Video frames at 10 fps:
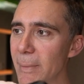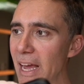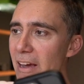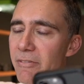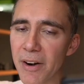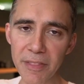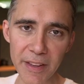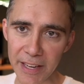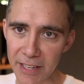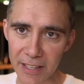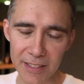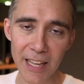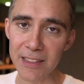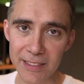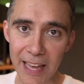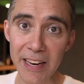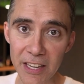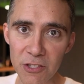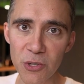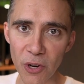everything that they
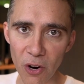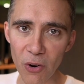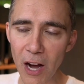need to know